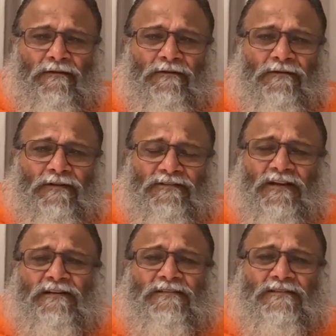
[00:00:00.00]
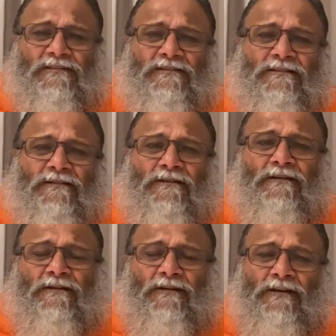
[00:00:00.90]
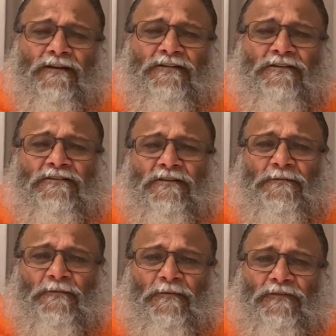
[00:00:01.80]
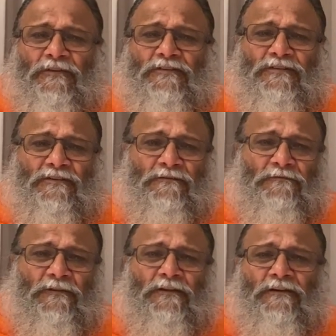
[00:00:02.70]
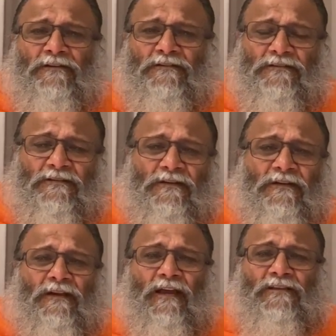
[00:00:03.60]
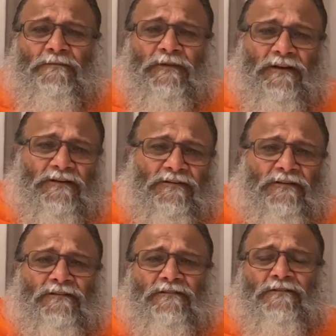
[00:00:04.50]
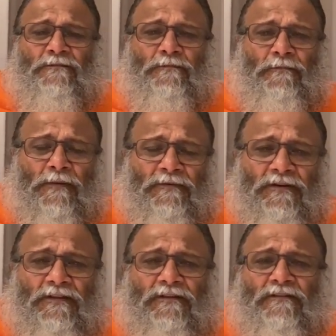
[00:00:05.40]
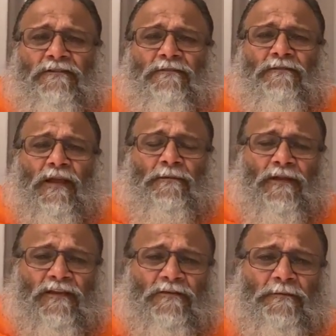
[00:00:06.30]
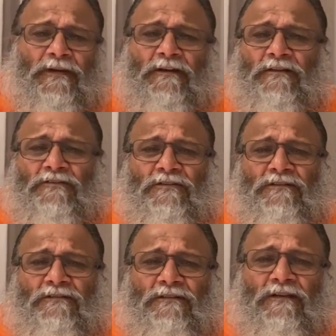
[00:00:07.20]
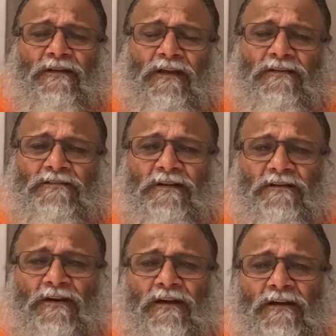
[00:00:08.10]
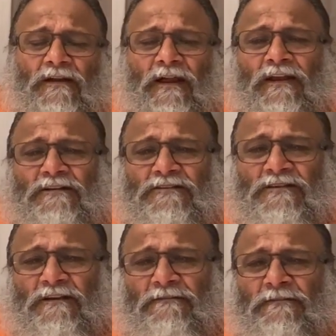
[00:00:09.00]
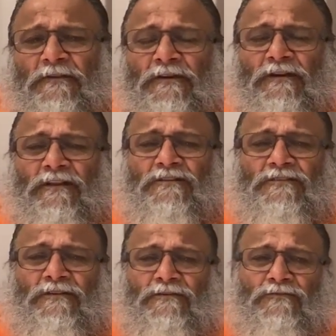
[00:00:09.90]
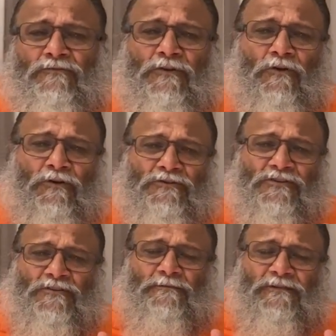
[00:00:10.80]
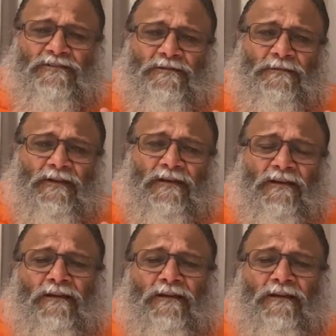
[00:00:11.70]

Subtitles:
results, relationships, possessions, fears, aspirations, memories, expectations, etc. And shift your attention to the conscious principle.